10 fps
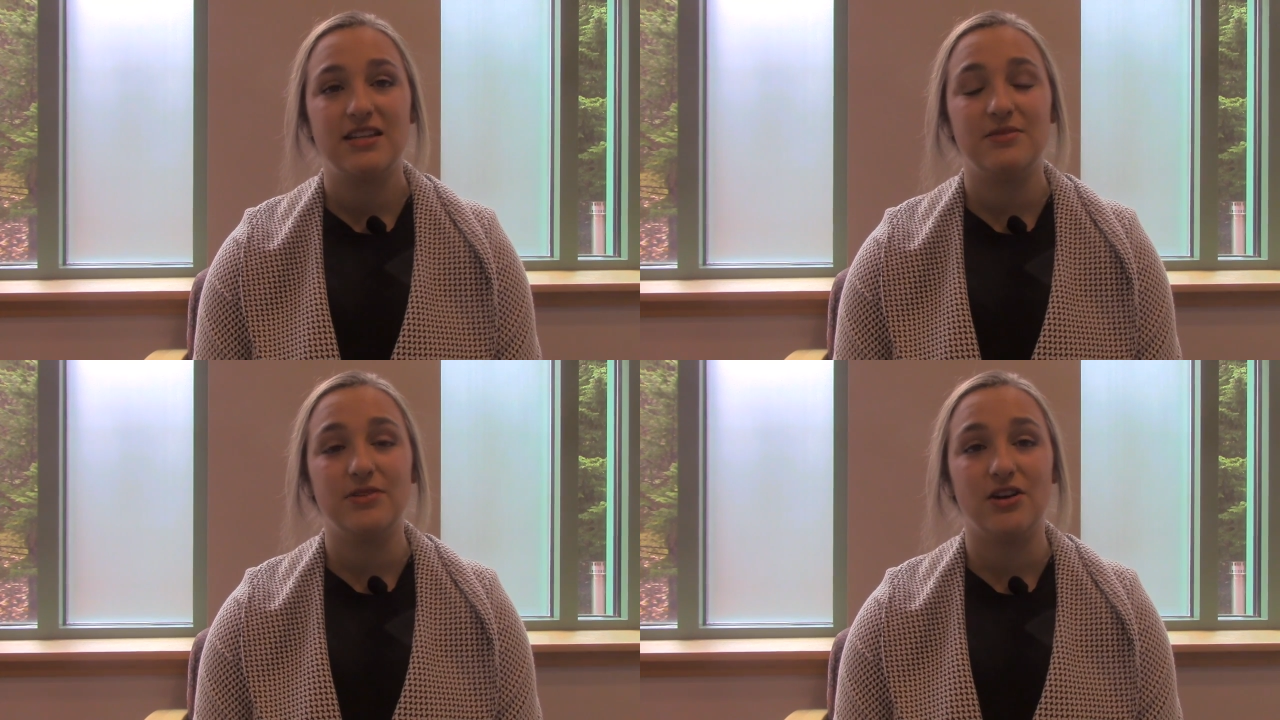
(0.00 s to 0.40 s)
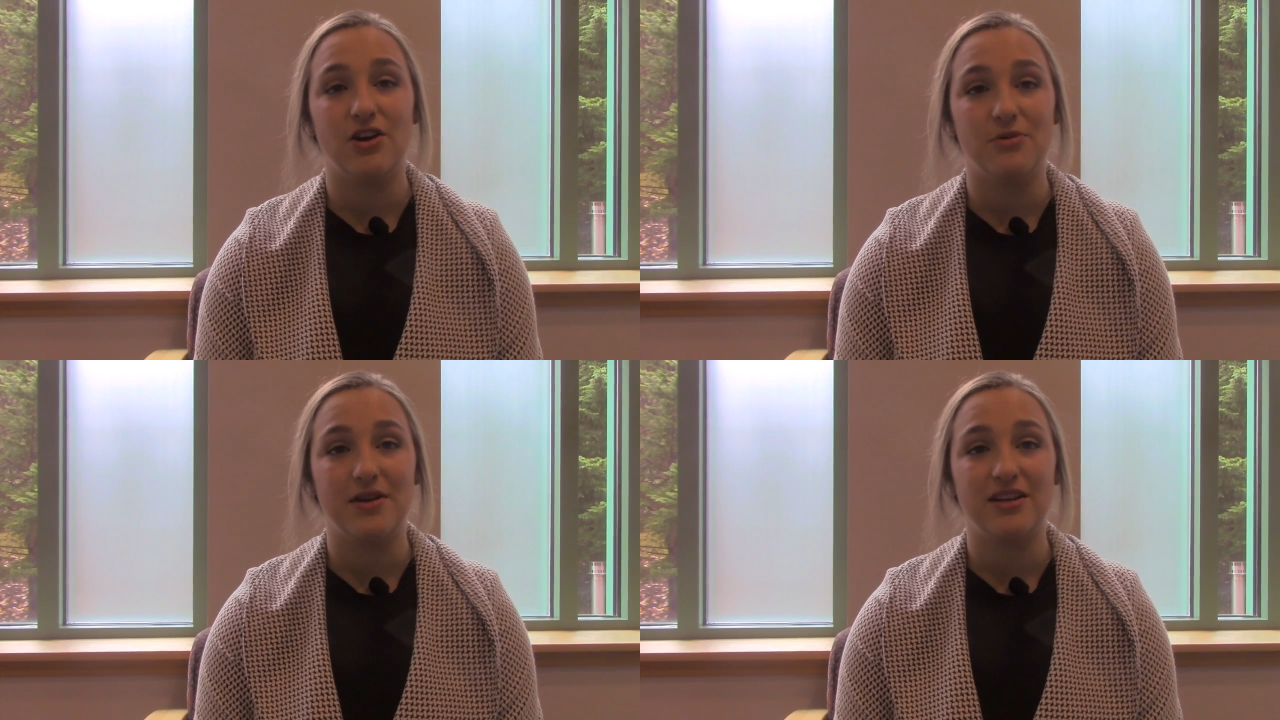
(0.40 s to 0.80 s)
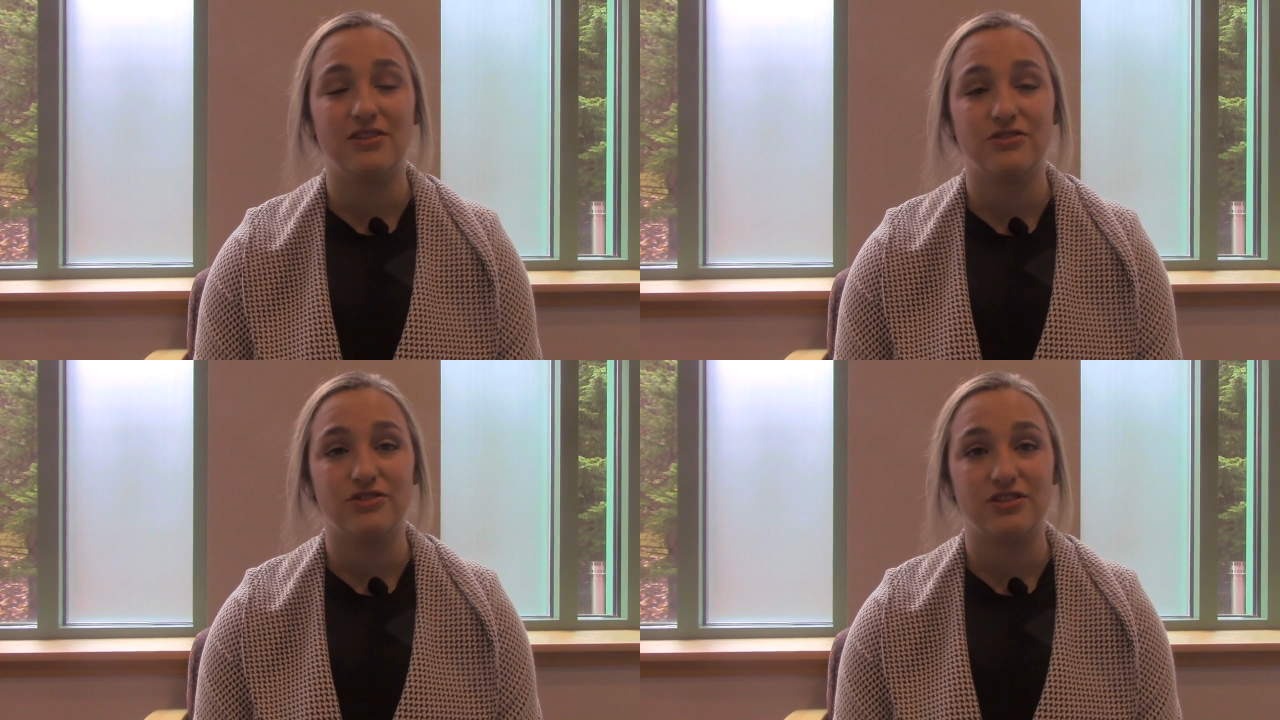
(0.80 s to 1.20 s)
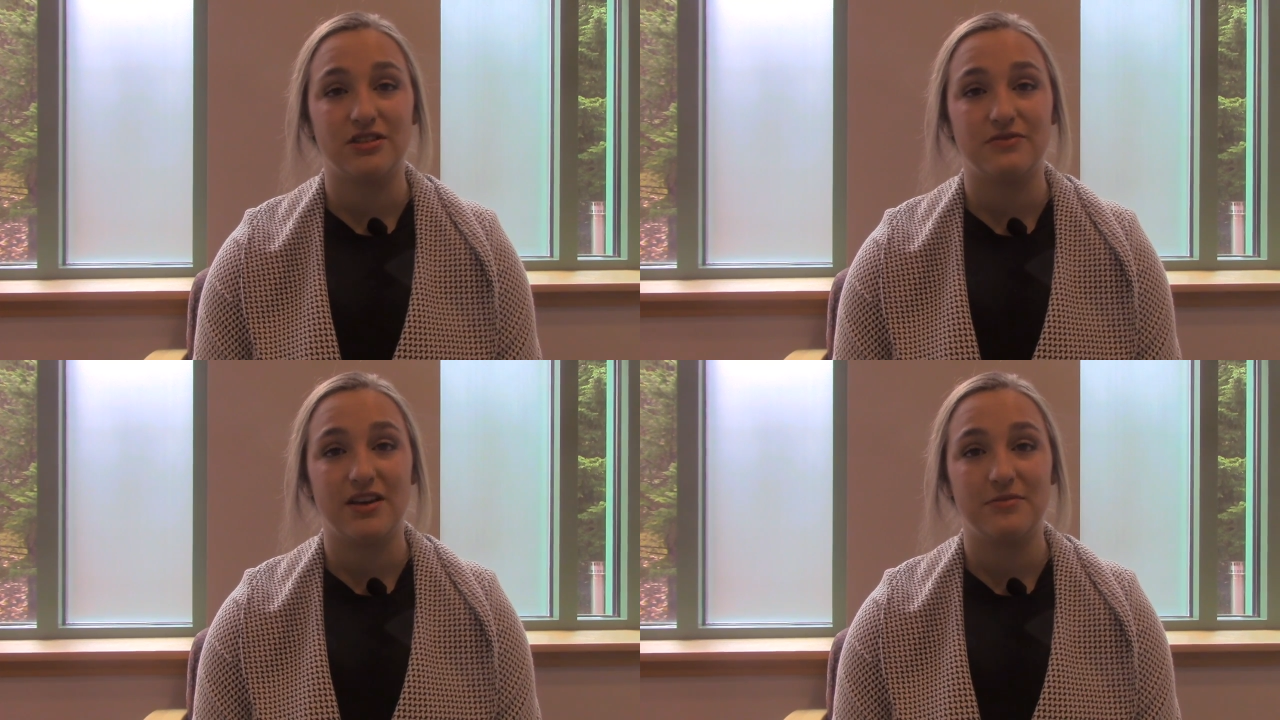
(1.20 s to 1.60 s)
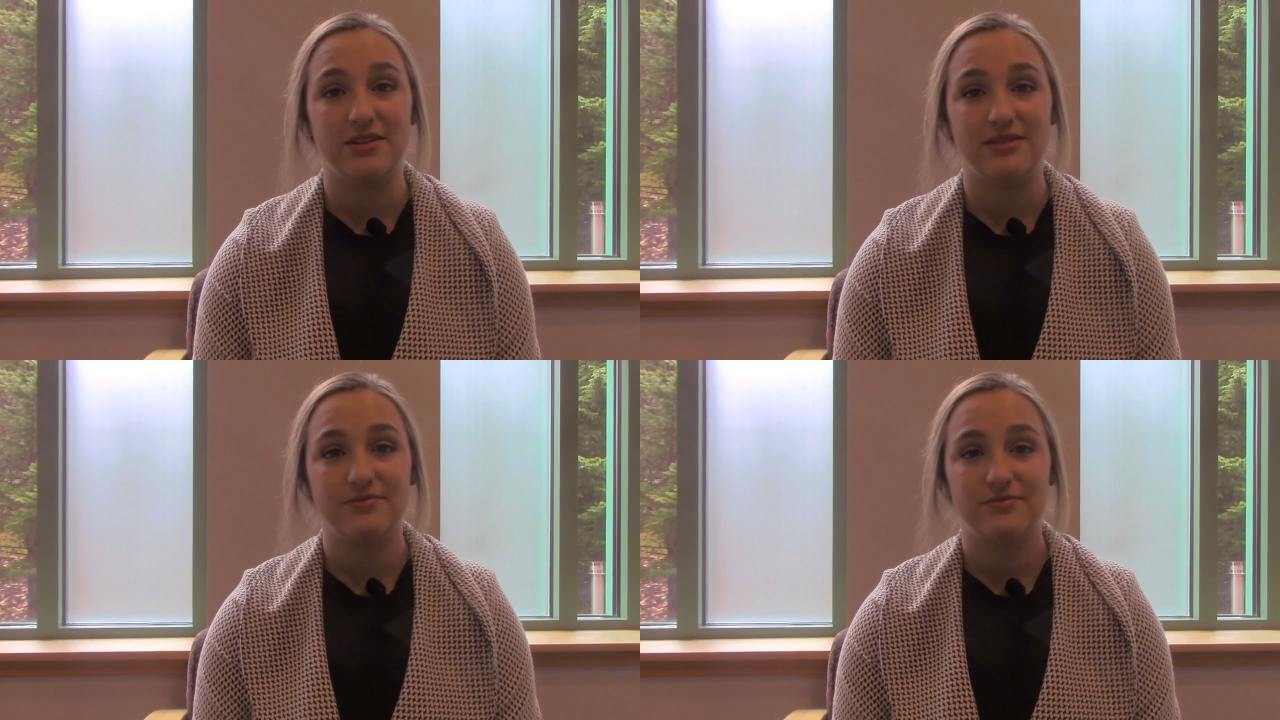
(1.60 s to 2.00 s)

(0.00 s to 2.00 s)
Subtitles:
to be home and closer to the family.